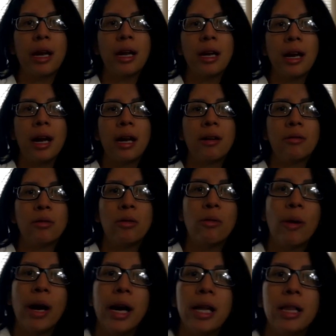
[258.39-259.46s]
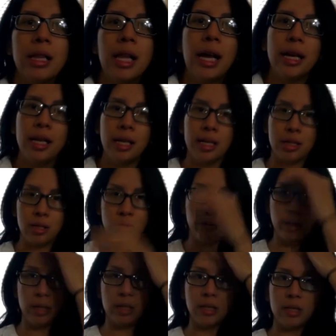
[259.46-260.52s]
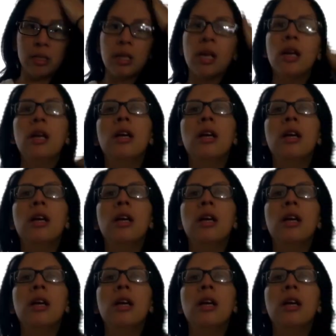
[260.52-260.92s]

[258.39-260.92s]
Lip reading: And I don't know why the lighting is doing this.